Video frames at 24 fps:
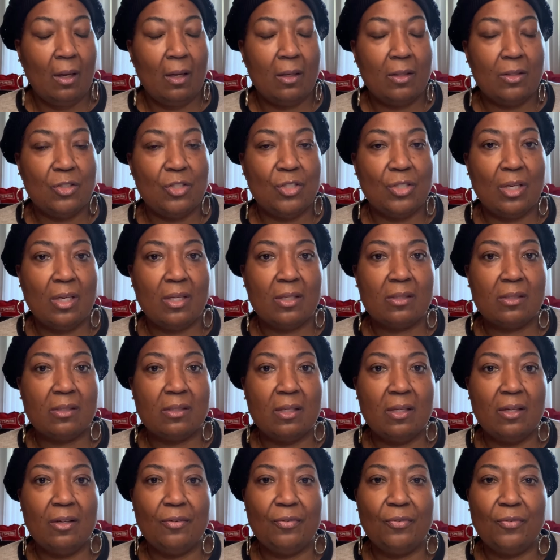Just
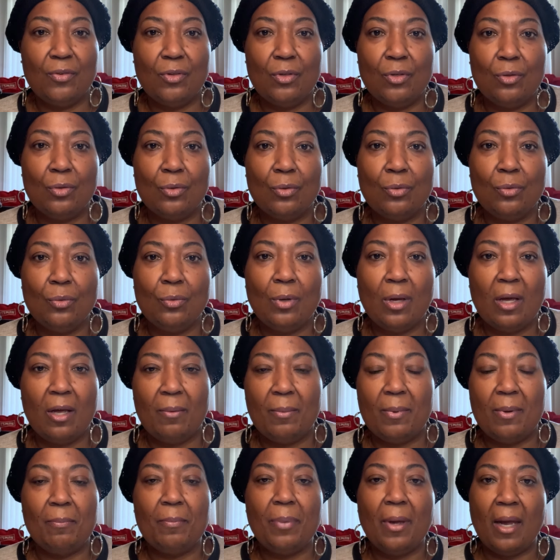if you have
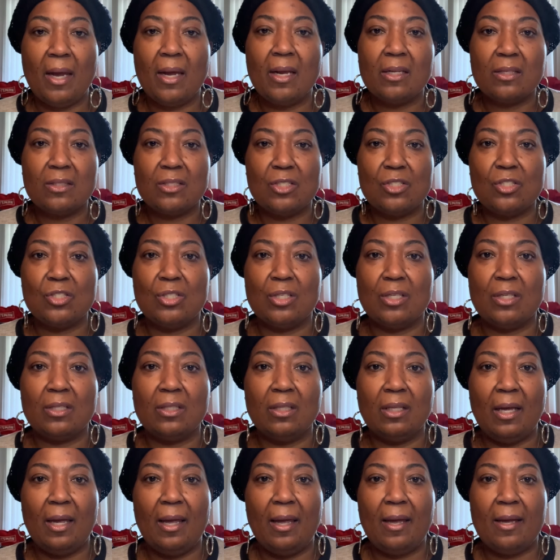been paying attention in
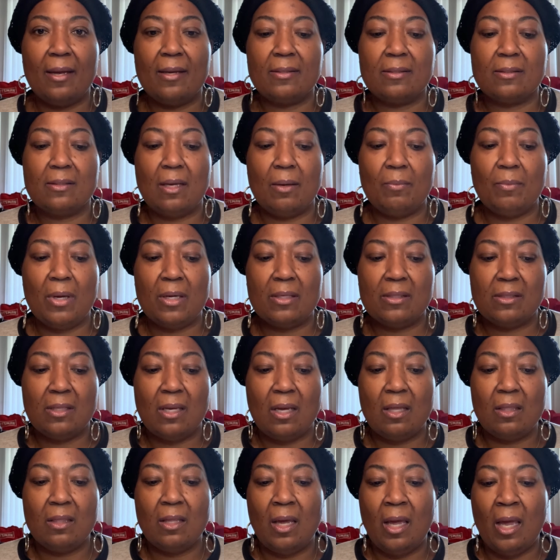class, I'm not
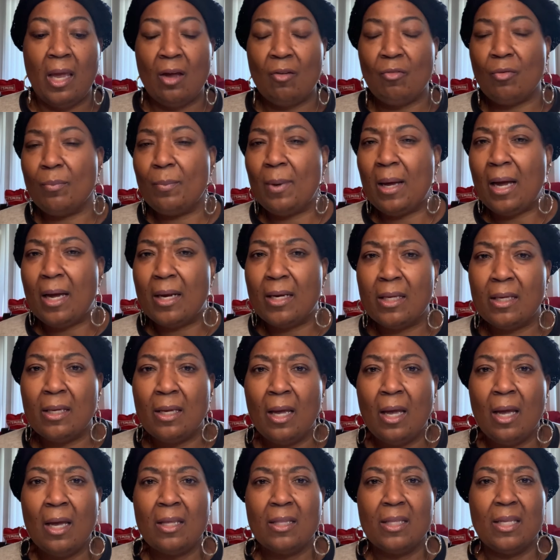saying that everybody
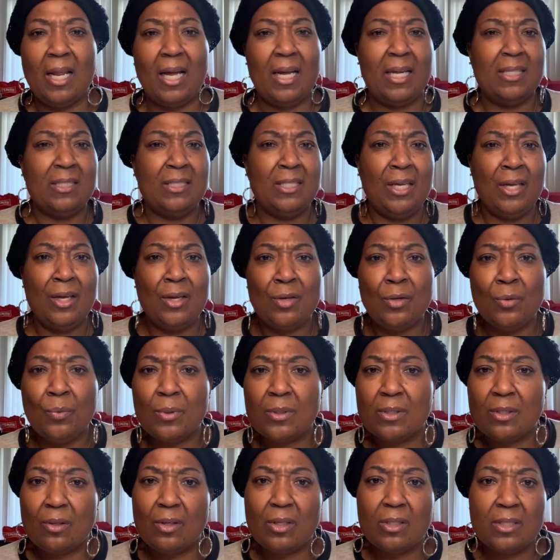that I can tell you
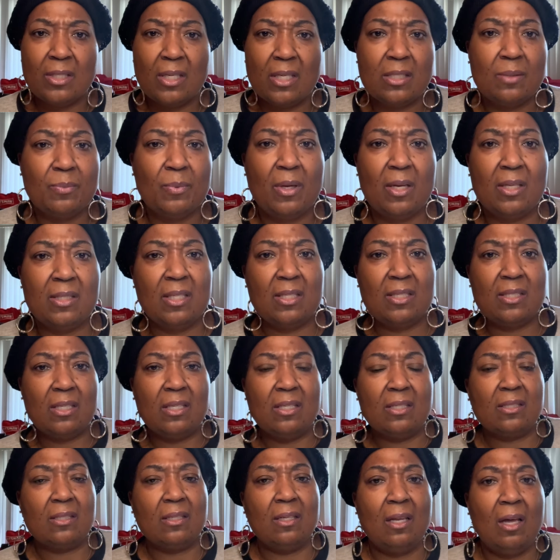what's on the test because that's
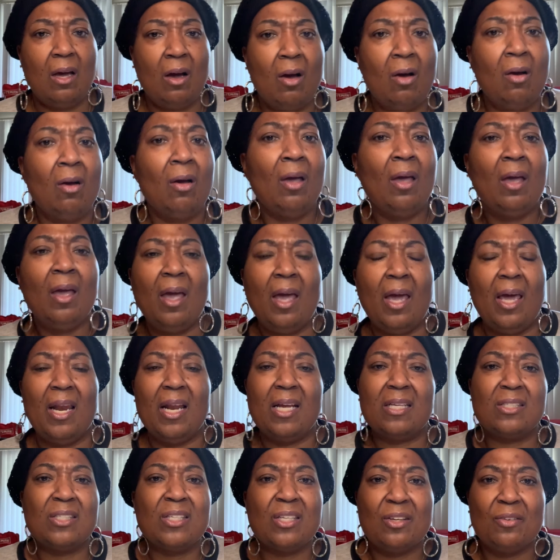against the law. And I
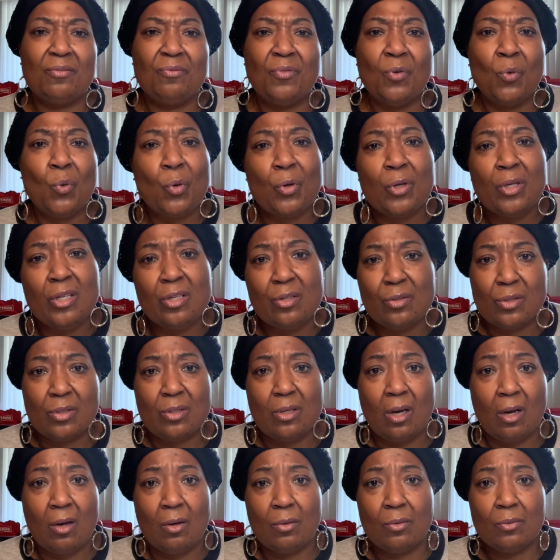took it 4 years
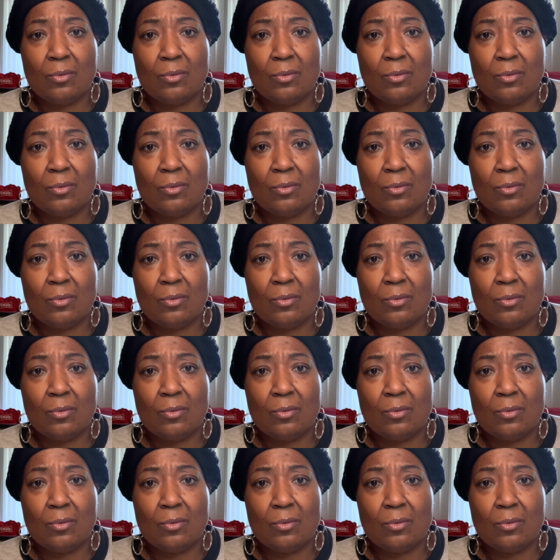ago.